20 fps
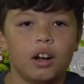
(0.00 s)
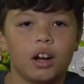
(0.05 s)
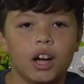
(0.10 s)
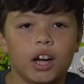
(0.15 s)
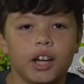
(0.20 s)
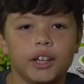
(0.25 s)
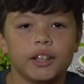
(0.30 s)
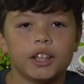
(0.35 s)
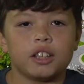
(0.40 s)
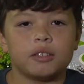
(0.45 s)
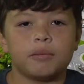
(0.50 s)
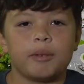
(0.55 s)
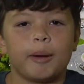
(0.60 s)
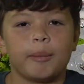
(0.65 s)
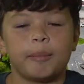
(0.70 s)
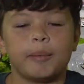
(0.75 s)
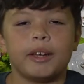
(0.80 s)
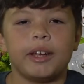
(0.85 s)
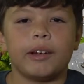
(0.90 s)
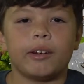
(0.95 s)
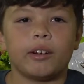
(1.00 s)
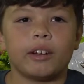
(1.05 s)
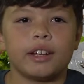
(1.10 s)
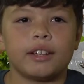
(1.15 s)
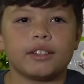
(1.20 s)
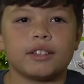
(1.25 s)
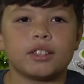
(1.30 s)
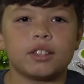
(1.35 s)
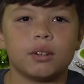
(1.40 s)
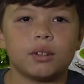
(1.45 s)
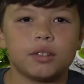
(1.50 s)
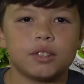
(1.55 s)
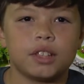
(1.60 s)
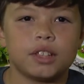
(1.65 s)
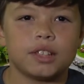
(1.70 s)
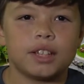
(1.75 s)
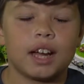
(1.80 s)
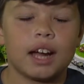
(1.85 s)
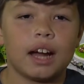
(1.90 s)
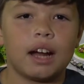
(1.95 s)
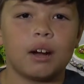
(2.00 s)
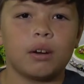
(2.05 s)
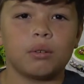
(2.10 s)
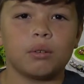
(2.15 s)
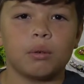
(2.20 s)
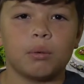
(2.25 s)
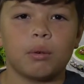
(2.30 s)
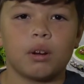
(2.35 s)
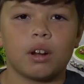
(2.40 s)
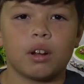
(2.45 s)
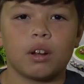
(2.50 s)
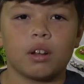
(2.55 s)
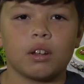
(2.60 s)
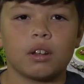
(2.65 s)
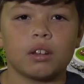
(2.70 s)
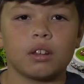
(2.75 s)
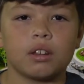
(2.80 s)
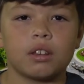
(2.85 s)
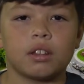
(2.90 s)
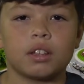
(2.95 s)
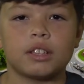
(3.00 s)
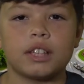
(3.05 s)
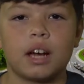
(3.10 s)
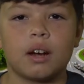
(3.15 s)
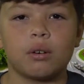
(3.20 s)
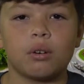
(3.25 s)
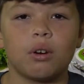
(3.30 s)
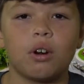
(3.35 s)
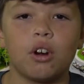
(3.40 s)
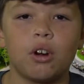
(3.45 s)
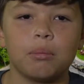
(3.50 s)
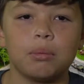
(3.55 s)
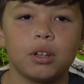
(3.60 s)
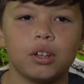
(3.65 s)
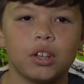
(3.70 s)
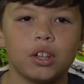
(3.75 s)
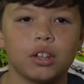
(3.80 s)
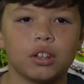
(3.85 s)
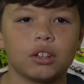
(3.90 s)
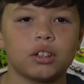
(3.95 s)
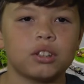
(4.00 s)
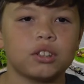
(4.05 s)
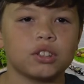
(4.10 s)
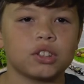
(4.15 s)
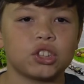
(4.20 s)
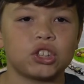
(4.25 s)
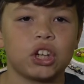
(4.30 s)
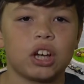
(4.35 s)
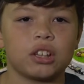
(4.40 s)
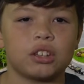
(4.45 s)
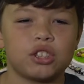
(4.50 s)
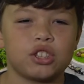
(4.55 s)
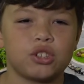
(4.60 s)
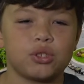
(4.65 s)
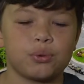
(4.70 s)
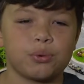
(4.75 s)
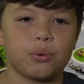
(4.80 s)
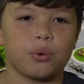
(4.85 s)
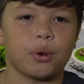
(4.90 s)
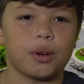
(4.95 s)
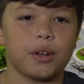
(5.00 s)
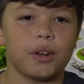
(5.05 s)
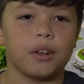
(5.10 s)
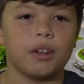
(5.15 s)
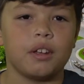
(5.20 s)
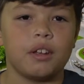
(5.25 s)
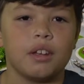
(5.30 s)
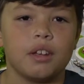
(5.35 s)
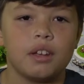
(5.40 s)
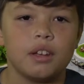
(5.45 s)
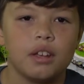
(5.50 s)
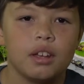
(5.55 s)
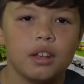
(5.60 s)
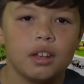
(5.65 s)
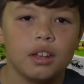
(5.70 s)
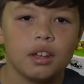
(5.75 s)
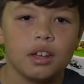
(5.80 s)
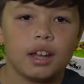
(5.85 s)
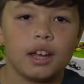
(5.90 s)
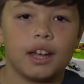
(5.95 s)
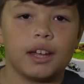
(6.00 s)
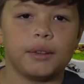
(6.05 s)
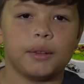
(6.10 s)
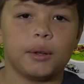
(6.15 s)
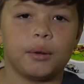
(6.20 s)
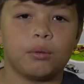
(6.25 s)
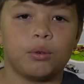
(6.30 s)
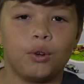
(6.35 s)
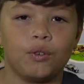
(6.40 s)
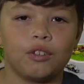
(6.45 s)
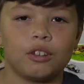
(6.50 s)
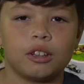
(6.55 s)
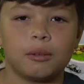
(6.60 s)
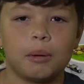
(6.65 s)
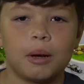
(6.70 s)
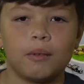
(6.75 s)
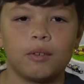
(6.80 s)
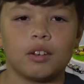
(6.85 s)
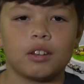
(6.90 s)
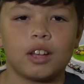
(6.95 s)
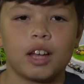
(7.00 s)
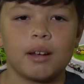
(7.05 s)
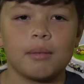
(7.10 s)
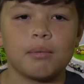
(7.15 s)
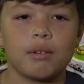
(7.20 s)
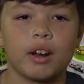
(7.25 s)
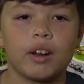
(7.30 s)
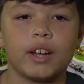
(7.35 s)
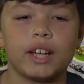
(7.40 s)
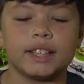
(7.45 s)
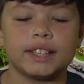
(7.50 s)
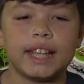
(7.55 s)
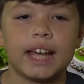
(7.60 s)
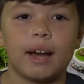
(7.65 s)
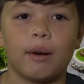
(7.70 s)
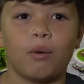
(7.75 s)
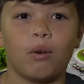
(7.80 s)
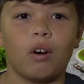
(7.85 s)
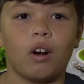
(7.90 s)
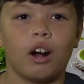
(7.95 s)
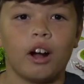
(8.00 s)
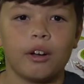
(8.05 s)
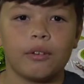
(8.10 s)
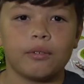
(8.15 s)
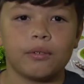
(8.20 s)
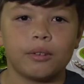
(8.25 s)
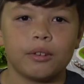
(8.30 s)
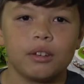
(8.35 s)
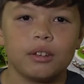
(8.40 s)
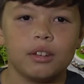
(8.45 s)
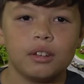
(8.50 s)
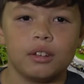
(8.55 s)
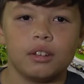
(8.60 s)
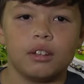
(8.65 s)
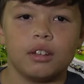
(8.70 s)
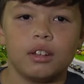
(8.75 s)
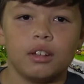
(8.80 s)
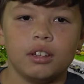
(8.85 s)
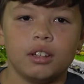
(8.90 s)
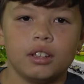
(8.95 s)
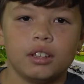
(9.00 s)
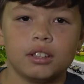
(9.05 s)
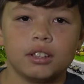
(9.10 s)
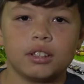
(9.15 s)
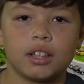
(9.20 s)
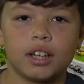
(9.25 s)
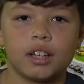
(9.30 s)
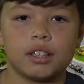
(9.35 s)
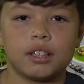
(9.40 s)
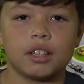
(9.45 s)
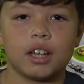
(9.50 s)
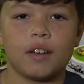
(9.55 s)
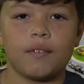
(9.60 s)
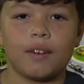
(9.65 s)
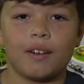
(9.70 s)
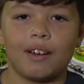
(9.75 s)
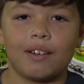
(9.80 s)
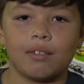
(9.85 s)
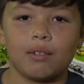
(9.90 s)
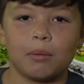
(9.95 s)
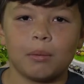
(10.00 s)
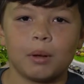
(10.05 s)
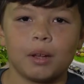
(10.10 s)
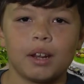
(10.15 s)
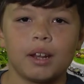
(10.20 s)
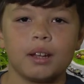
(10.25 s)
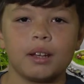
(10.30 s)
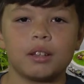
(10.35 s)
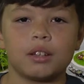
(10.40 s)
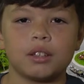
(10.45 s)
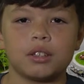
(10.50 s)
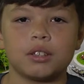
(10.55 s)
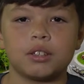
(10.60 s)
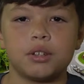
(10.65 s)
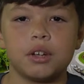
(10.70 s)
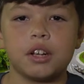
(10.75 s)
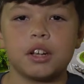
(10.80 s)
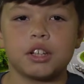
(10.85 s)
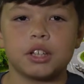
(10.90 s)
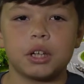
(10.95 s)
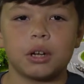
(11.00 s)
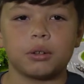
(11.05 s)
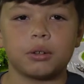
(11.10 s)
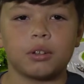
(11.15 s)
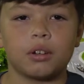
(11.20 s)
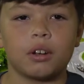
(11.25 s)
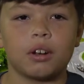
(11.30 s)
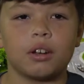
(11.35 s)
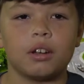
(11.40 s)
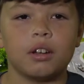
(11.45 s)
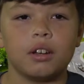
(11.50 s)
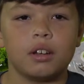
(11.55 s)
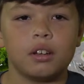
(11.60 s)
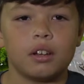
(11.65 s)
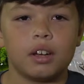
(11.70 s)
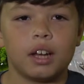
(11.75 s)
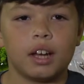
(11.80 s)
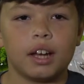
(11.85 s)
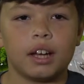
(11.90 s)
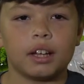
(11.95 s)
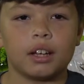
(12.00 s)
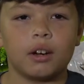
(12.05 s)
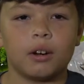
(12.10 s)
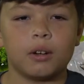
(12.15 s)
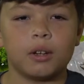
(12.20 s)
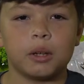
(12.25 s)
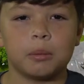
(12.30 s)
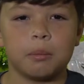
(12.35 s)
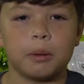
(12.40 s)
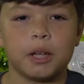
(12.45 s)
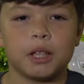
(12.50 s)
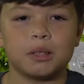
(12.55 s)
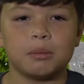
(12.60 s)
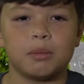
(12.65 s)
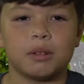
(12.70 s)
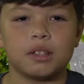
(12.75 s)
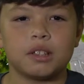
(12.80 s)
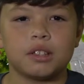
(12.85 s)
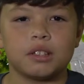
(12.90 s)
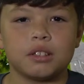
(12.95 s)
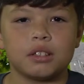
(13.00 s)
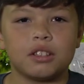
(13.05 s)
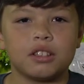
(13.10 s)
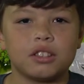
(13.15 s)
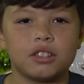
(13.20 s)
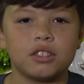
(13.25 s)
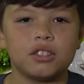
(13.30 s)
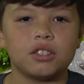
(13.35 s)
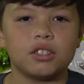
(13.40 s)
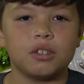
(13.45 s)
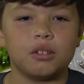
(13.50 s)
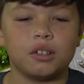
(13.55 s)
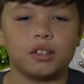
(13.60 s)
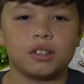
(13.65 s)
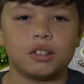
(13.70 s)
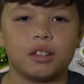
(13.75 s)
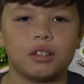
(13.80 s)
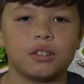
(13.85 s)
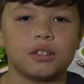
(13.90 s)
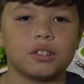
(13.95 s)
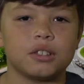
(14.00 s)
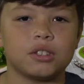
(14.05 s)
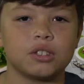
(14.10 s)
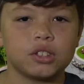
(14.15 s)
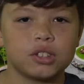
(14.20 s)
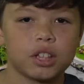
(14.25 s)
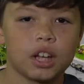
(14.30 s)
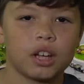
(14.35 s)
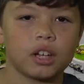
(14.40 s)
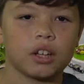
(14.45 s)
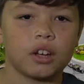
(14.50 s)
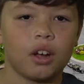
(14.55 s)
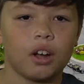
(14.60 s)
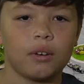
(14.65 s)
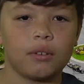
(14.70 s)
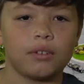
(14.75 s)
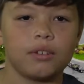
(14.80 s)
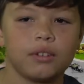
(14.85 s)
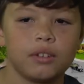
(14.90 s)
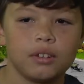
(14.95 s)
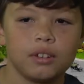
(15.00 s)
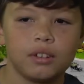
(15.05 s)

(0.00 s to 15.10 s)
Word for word: On this map here, it shows the town where the town hall building just got destroyed. And the roof of the public library is now off. Stay safe, everybody. Seek shelter and go to your basements. This is Judas Seldrin signing off.